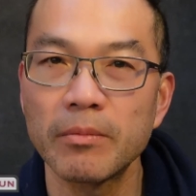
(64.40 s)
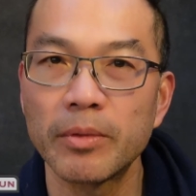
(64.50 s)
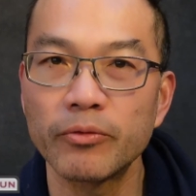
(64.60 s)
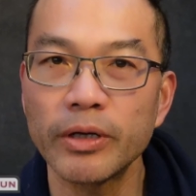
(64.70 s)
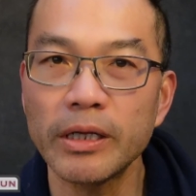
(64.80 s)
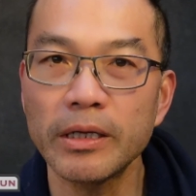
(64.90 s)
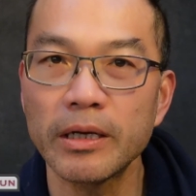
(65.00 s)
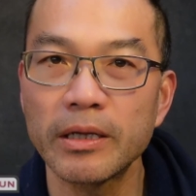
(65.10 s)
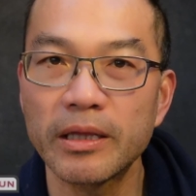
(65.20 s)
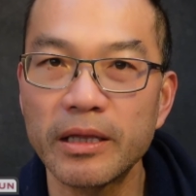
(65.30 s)
but really
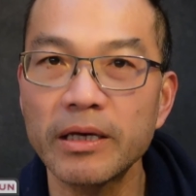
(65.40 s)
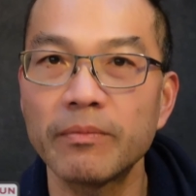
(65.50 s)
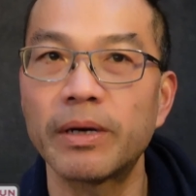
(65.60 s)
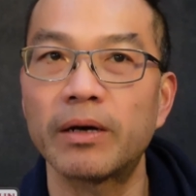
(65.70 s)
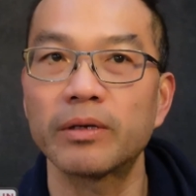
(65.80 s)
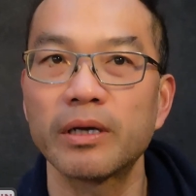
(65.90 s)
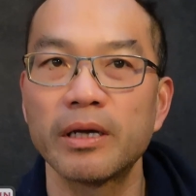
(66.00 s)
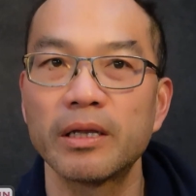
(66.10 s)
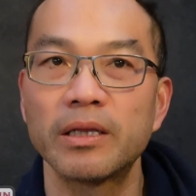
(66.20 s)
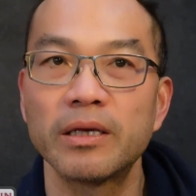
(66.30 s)
think about
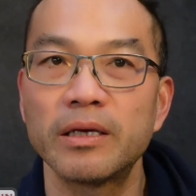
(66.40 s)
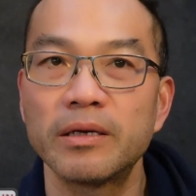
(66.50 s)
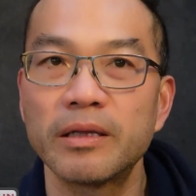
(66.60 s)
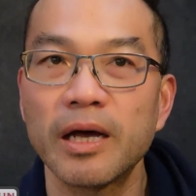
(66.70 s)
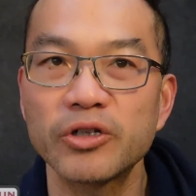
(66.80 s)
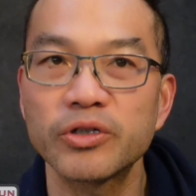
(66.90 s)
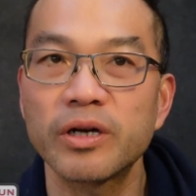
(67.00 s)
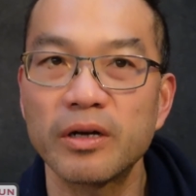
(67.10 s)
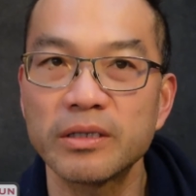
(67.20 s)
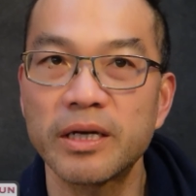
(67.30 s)
the larger
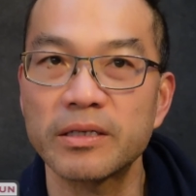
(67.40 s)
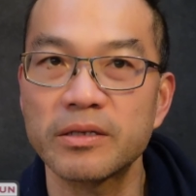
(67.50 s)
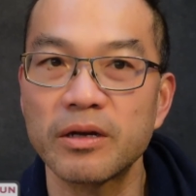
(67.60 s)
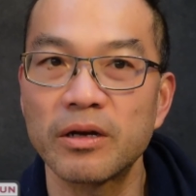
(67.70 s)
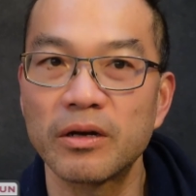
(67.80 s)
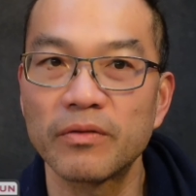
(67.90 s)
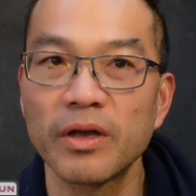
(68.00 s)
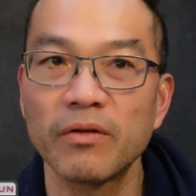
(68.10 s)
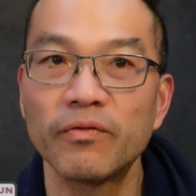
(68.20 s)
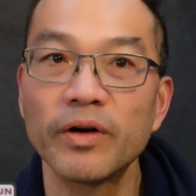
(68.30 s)
context of
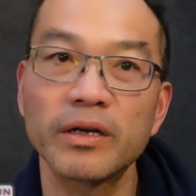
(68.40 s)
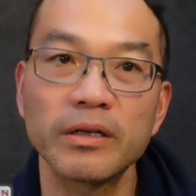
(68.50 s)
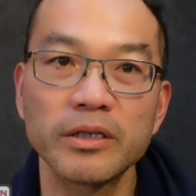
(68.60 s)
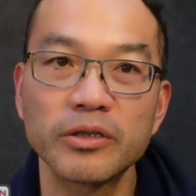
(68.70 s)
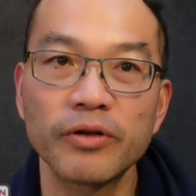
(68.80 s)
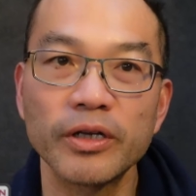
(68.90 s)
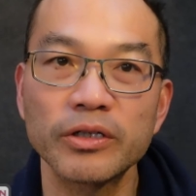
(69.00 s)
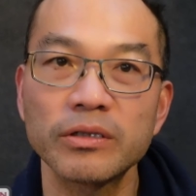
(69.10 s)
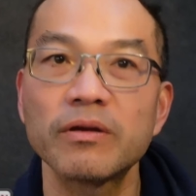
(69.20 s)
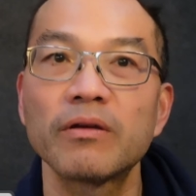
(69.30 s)
vertical
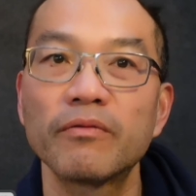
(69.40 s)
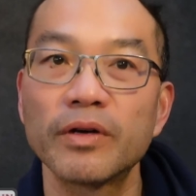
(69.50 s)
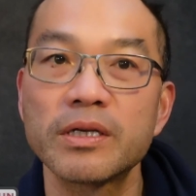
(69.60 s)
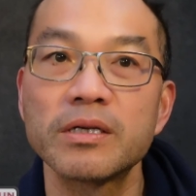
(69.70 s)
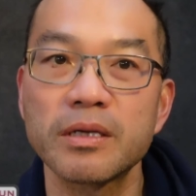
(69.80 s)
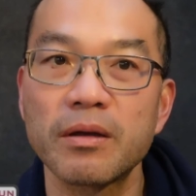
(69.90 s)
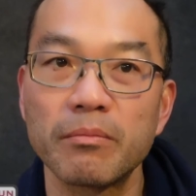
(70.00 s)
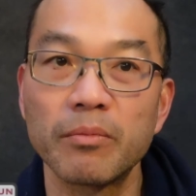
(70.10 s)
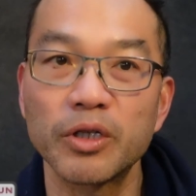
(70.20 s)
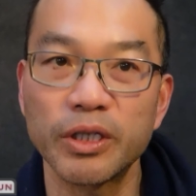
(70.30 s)
integration versus
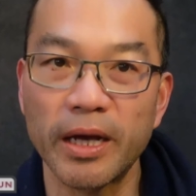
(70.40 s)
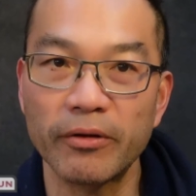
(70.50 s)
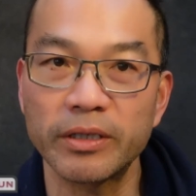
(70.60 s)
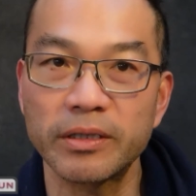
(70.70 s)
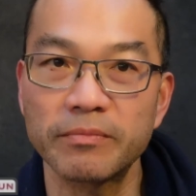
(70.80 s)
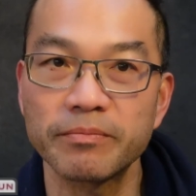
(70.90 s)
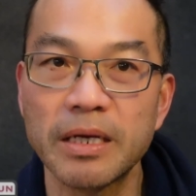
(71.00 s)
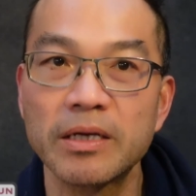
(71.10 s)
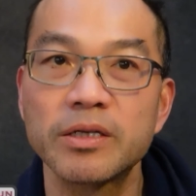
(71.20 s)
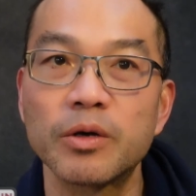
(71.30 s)
modularity.
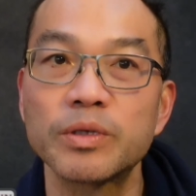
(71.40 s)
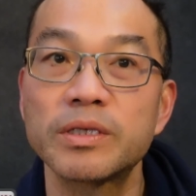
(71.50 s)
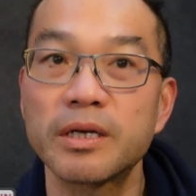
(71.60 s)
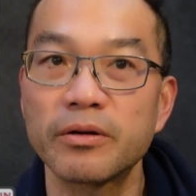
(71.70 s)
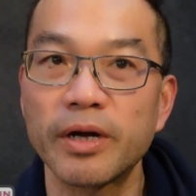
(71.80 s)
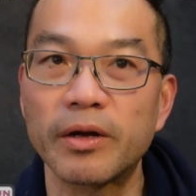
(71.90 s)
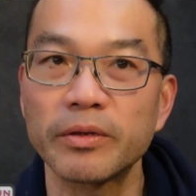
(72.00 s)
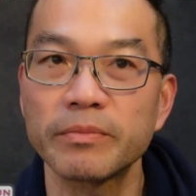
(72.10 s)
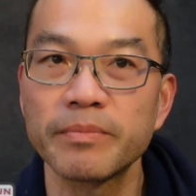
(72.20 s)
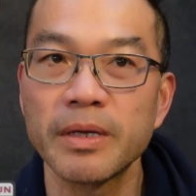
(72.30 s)
So stick around.
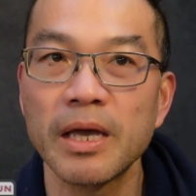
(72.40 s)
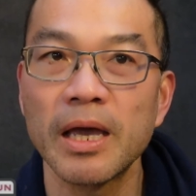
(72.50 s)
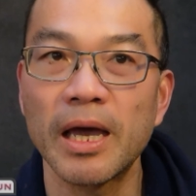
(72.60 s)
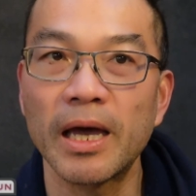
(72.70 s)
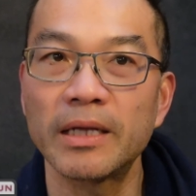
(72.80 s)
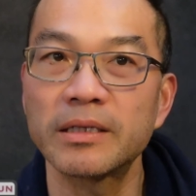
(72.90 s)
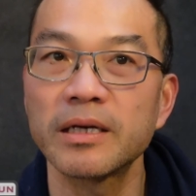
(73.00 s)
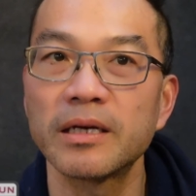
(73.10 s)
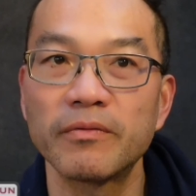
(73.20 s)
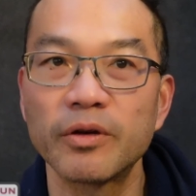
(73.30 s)
And
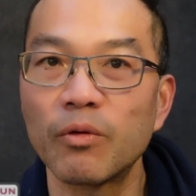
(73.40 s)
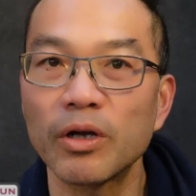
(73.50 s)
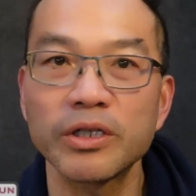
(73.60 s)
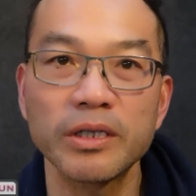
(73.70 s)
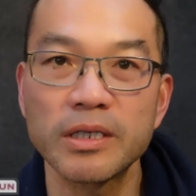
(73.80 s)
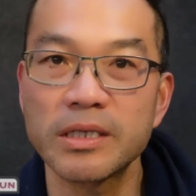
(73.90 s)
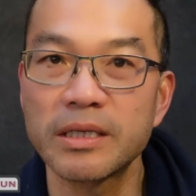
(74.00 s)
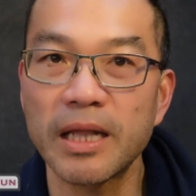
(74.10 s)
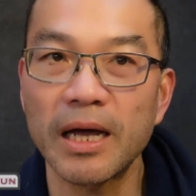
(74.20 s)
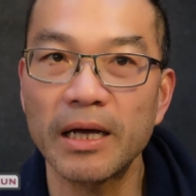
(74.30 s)
if you're watching this
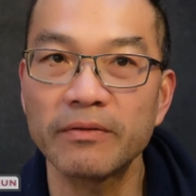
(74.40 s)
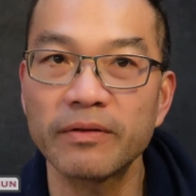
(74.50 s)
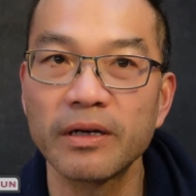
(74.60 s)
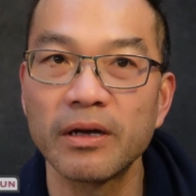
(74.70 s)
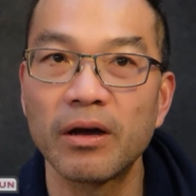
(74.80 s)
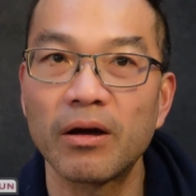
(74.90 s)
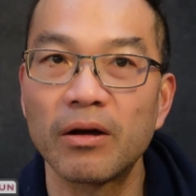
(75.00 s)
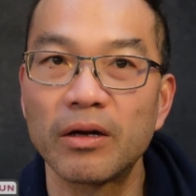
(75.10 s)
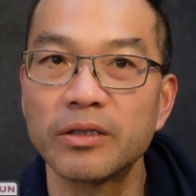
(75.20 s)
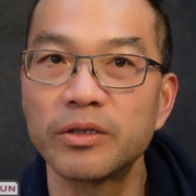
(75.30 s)
live
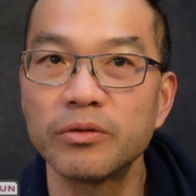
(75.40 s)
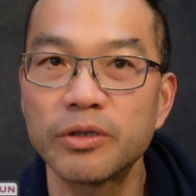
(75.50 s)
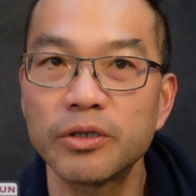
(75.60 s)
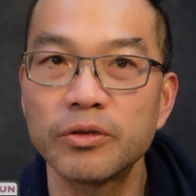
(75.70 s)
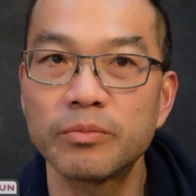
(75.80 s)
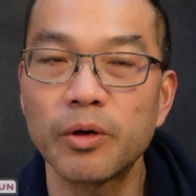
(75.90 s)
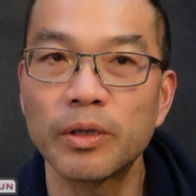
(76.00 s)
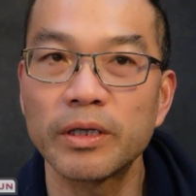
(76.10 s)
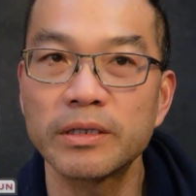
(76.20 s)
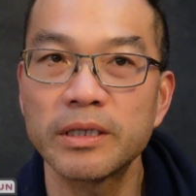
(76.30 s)
on YouTube or
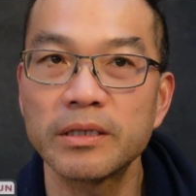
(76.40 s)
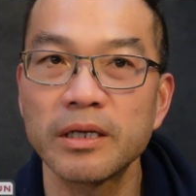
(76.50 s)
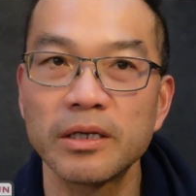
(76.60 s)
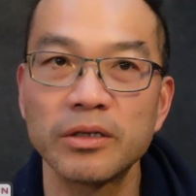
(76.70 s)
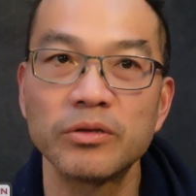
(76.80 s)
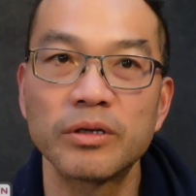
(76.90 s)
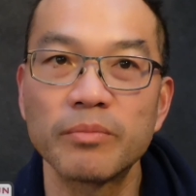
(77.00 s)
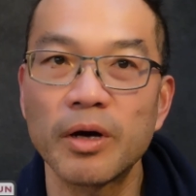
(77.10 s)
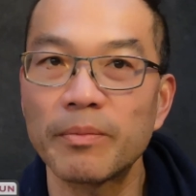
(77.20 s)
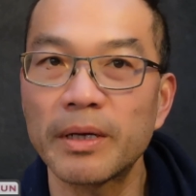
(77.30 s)
LinkedIn, you can
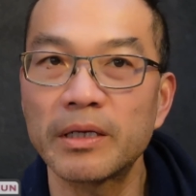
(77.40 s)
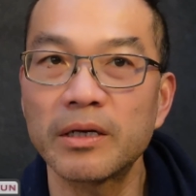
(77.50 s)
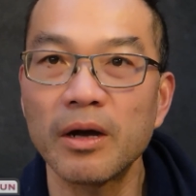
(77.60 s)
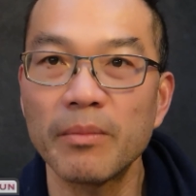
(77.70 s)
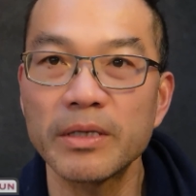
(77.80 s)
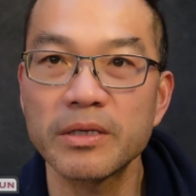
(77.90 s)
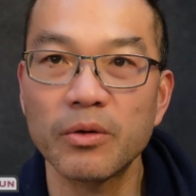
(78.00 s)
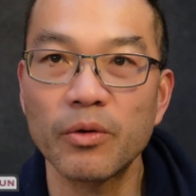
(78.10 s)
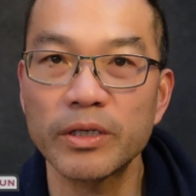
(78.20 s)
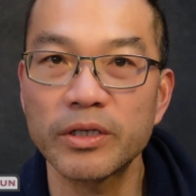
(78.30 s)
pop any comments or
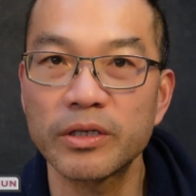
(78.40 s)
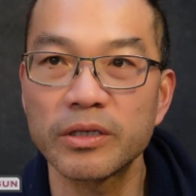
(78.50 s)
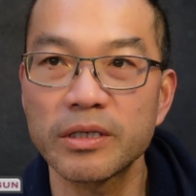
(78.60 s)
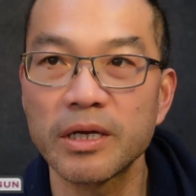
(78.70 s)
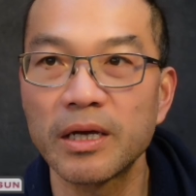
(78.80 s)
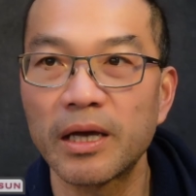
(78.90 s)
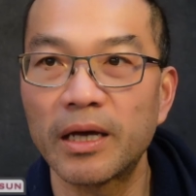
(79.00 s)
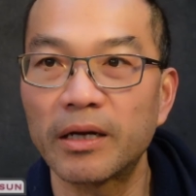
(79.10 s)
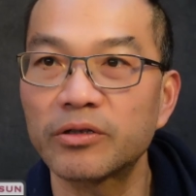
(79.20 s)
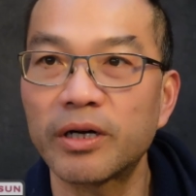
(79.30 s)
questions
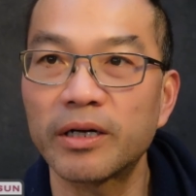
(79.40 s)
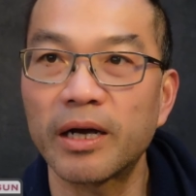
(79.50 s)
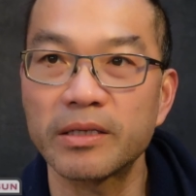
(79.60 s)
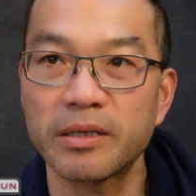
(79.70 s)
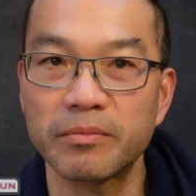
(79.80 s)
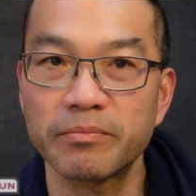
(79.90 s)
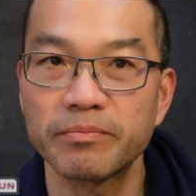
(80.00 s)
and I'll try to answer them.